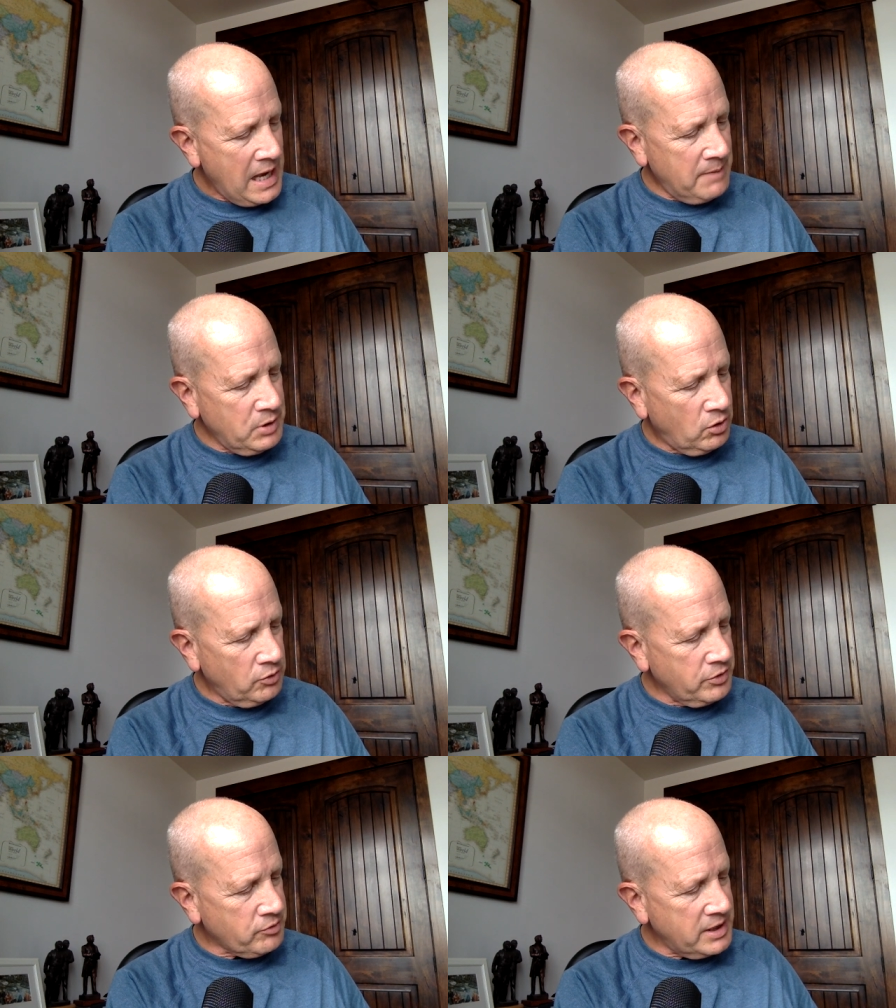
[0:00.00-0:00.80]
And
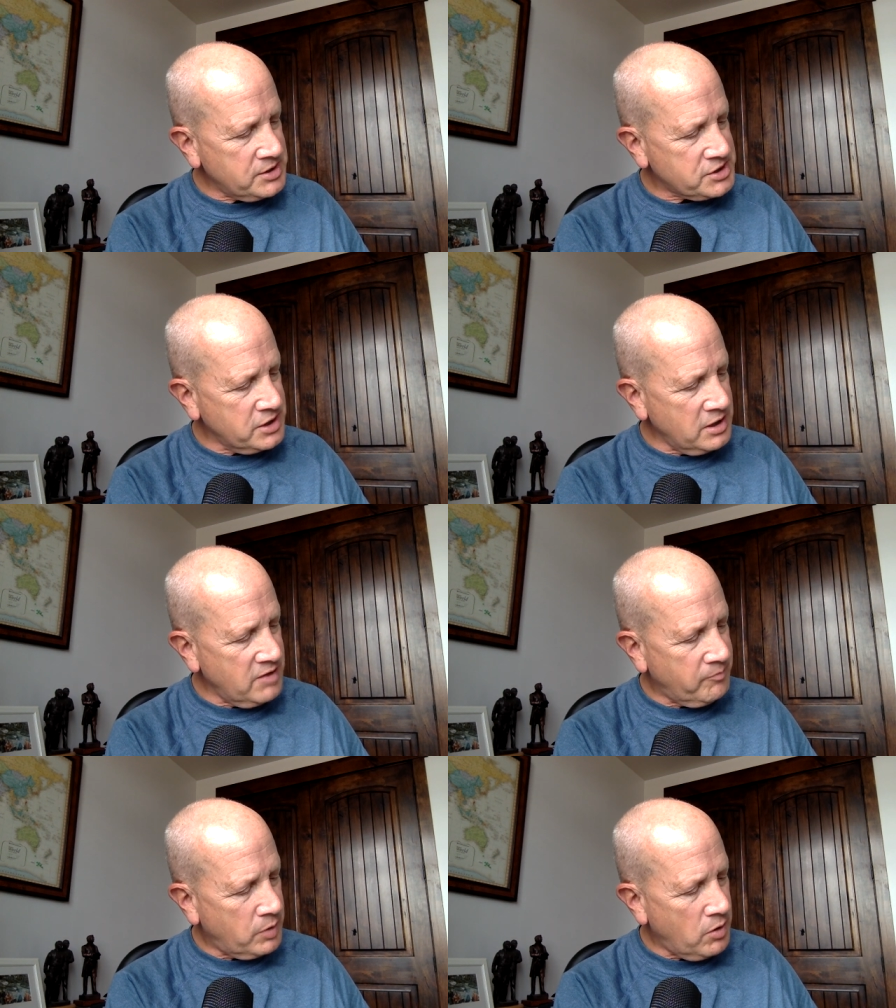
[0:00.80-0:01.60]
behold, the great city
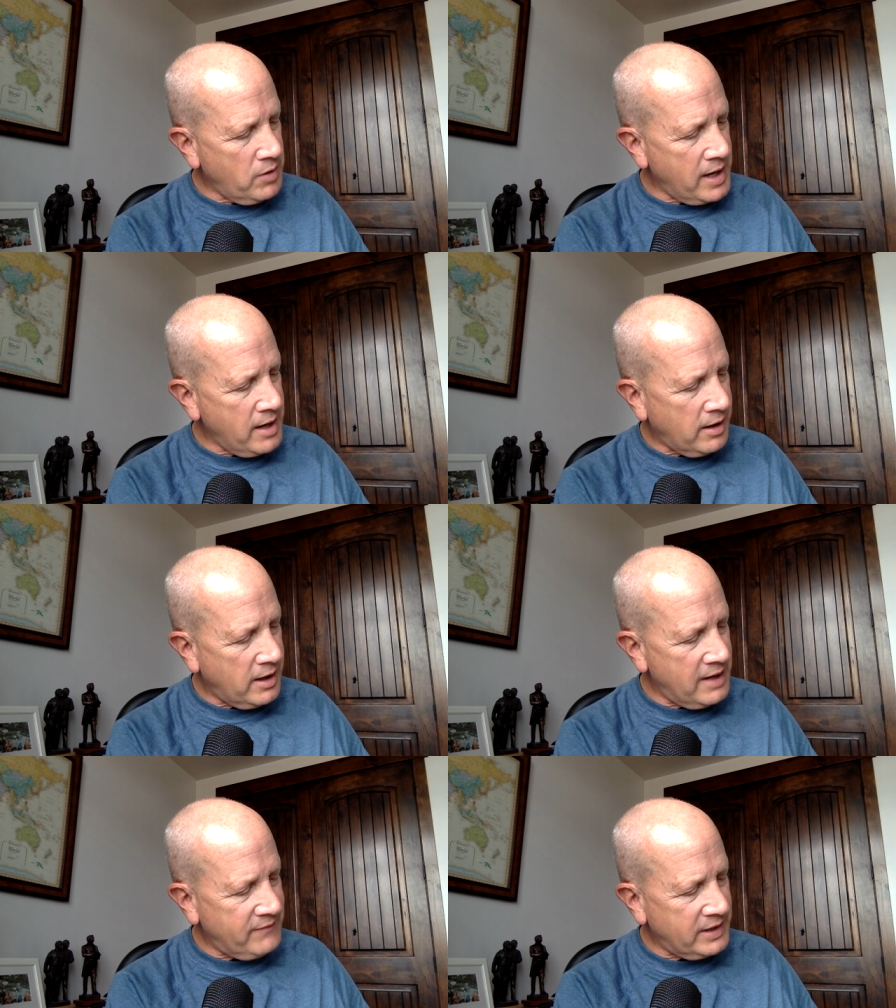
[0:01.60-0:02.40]
of
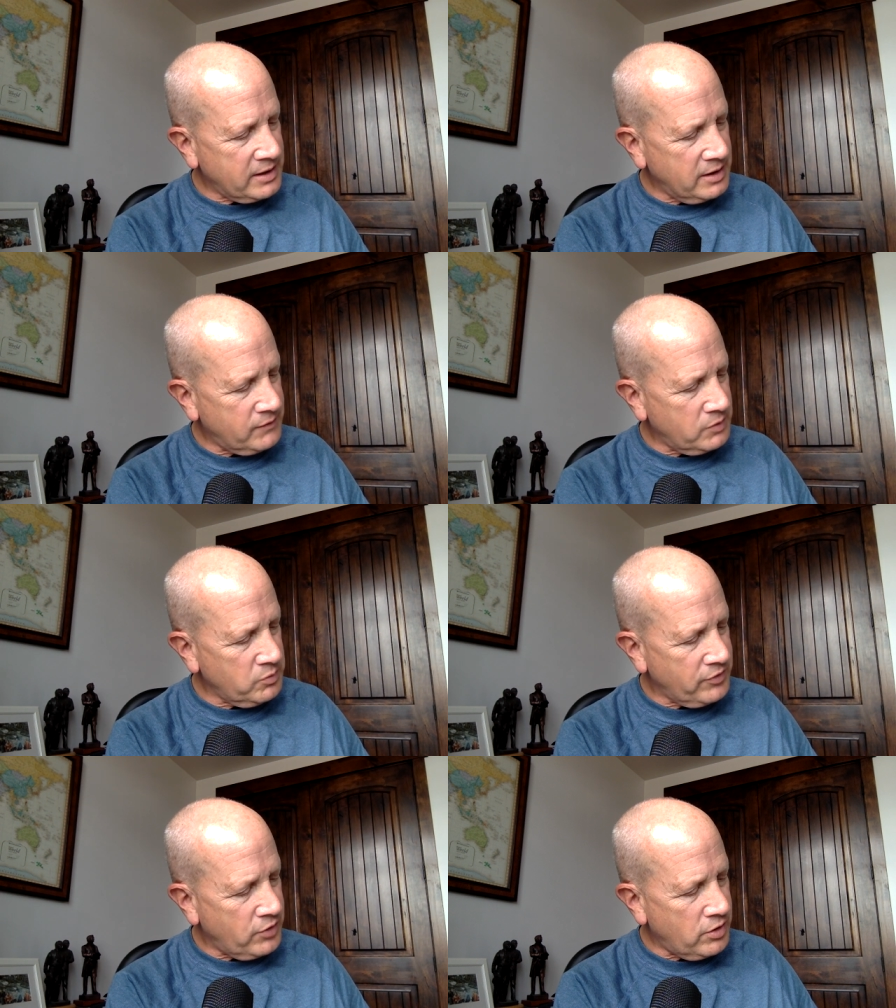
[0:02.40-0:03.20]
Moronihah have I covered
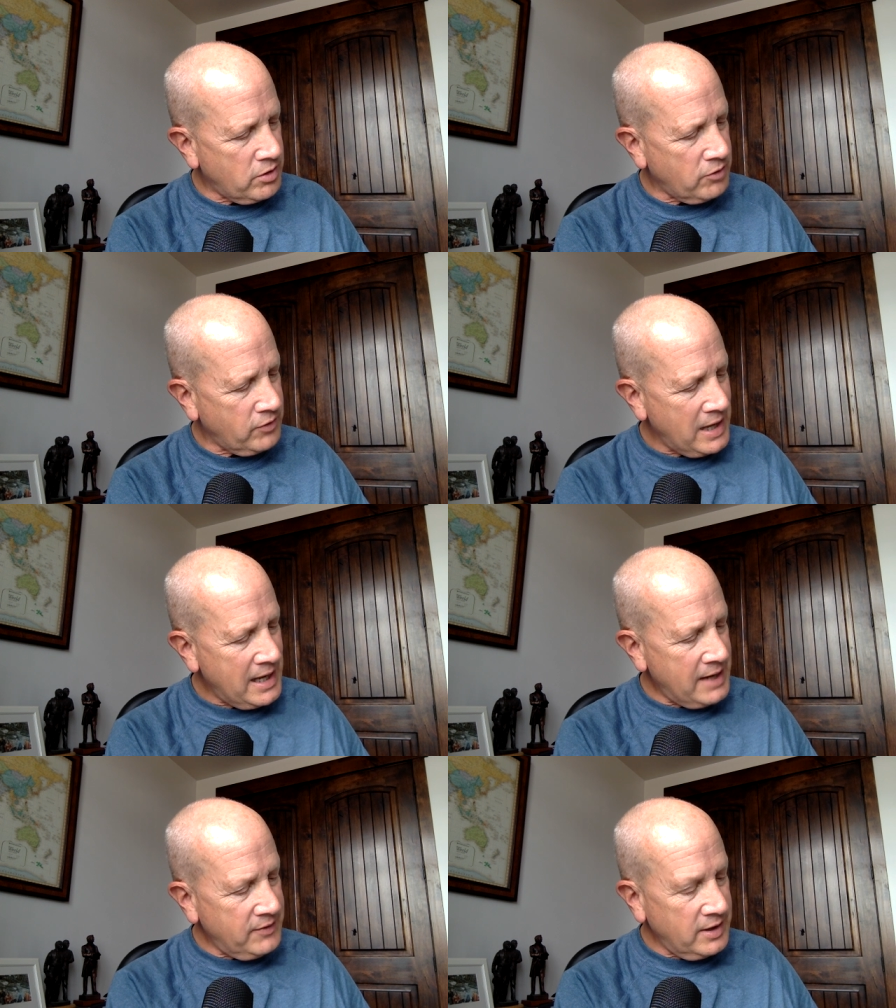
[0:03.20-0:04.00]
with earth,
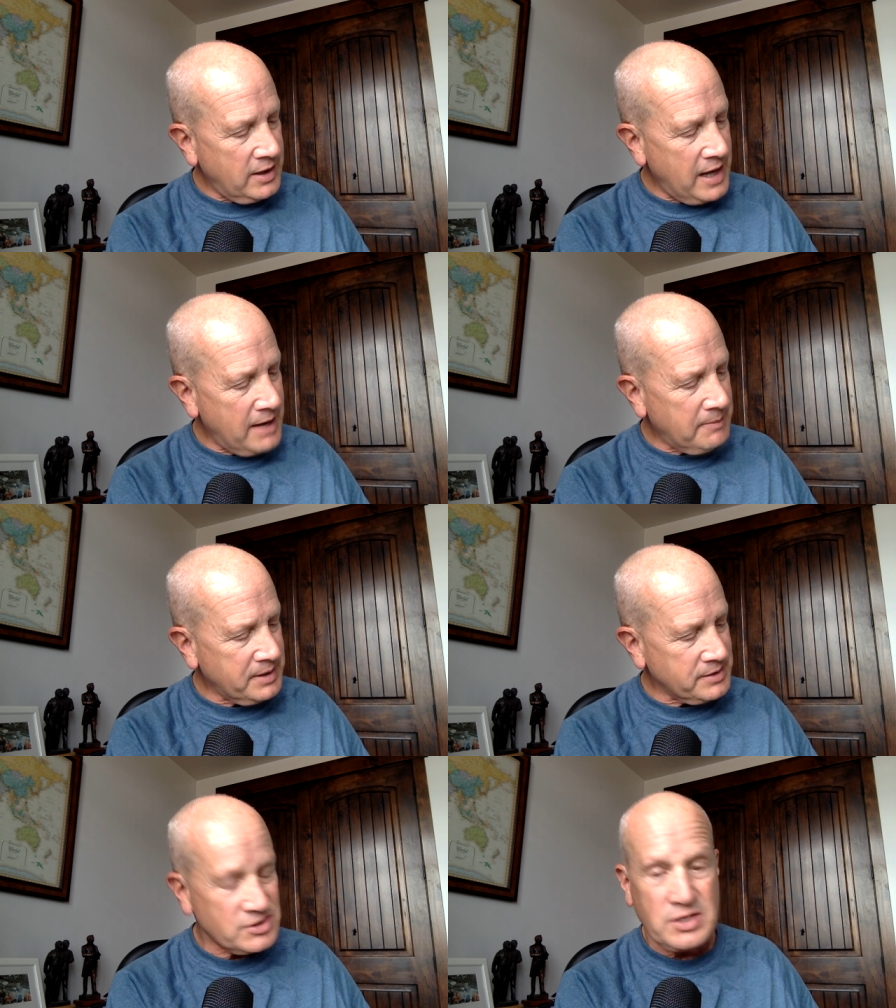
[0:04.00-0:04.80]
and the
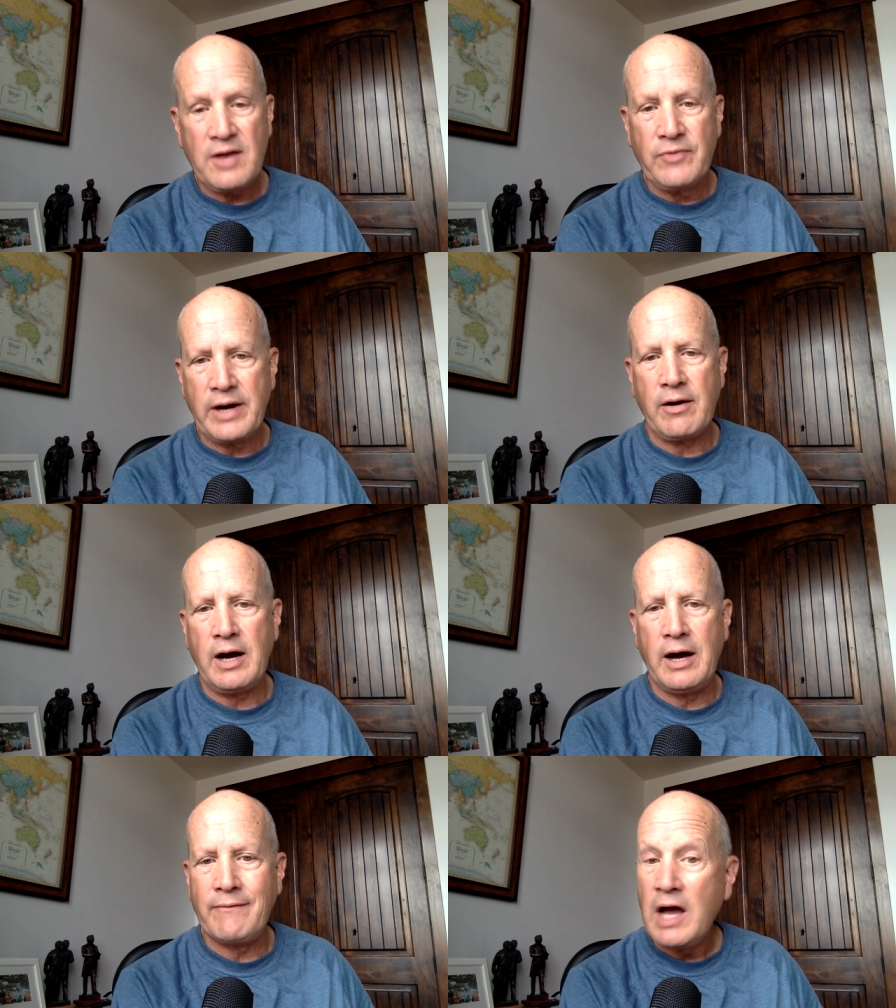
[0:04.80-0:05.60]
inhabitants
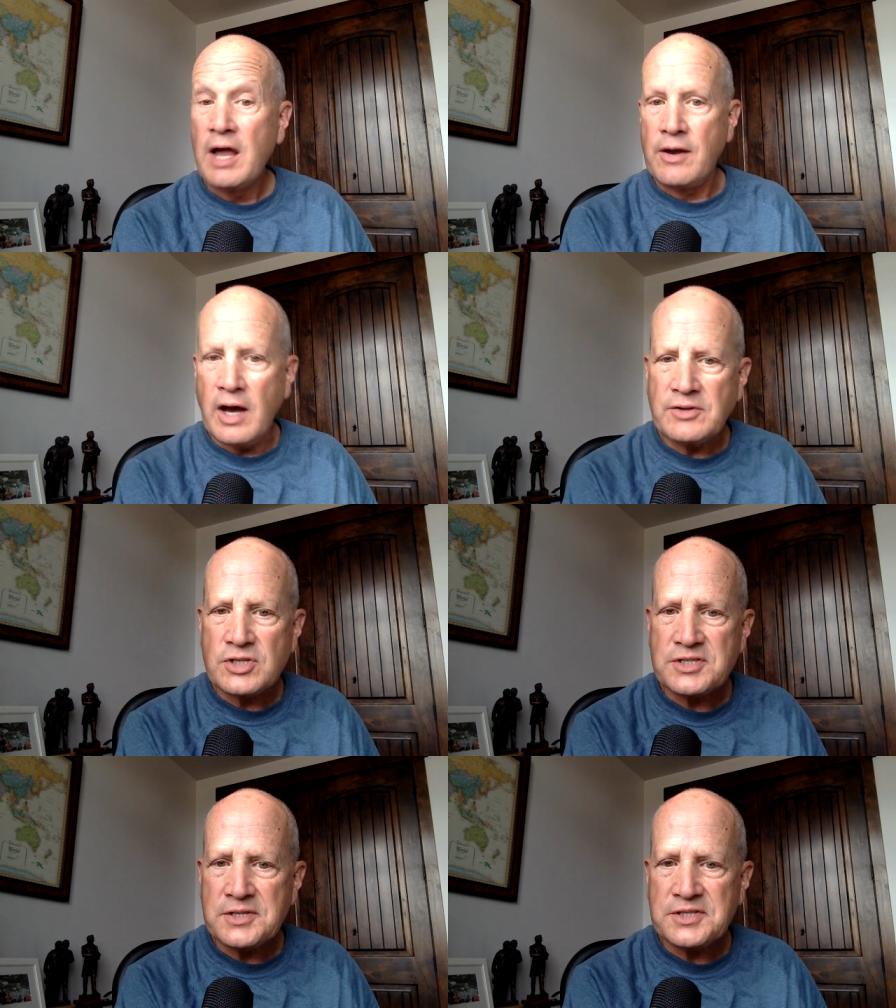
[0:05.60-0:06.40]
thereof. Not
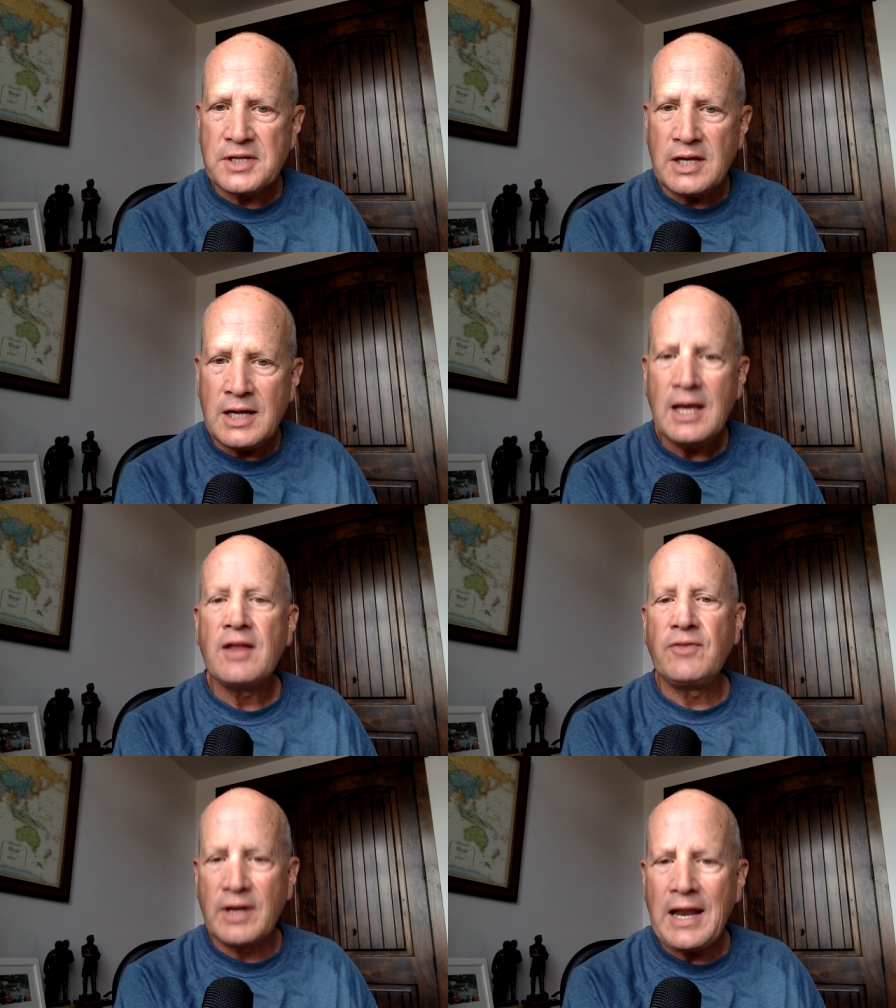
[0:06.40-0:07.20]
just the city, the